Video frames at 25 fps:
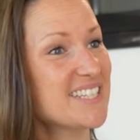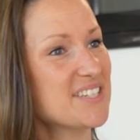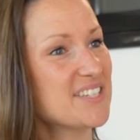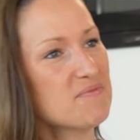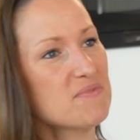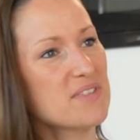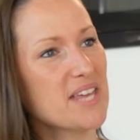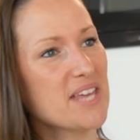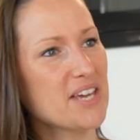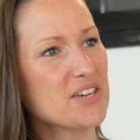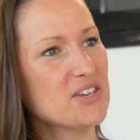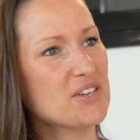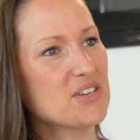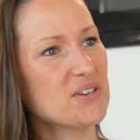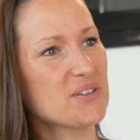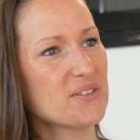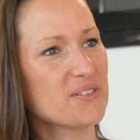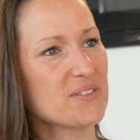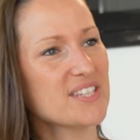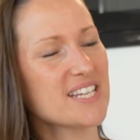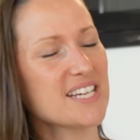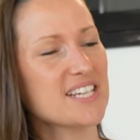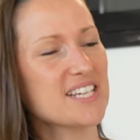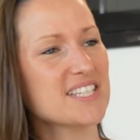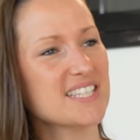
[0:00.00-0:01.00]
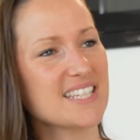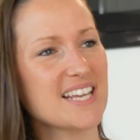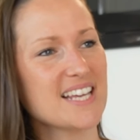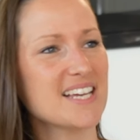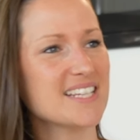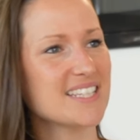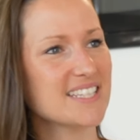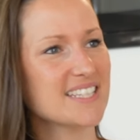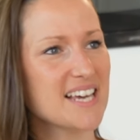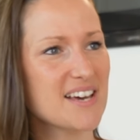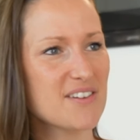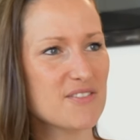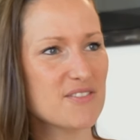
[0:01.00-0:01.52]
Thank you. Thanks,
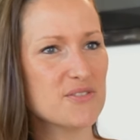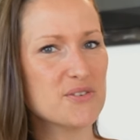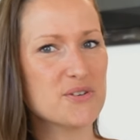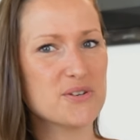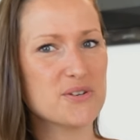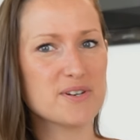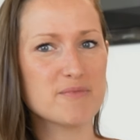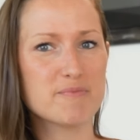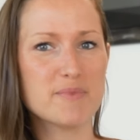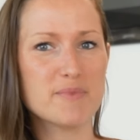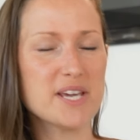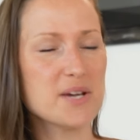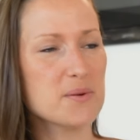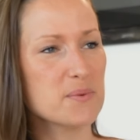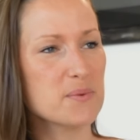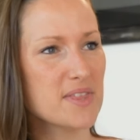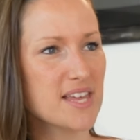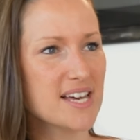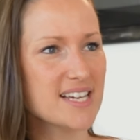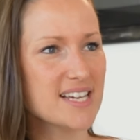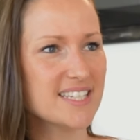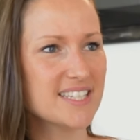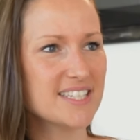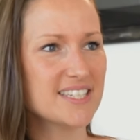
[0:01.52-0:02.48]
Aaska, for being with us